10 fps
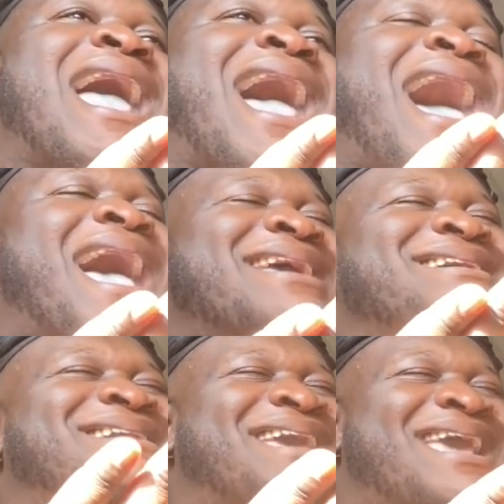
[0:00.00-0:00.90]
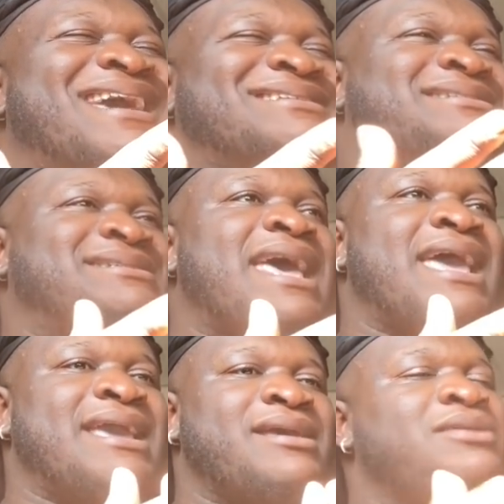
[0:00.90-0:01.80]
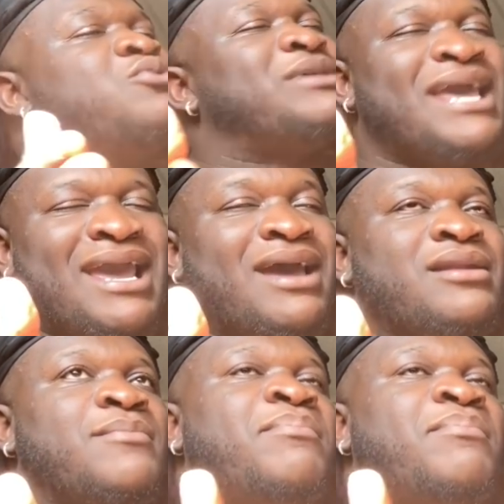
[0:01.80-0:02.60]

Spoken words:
I can't say, you can,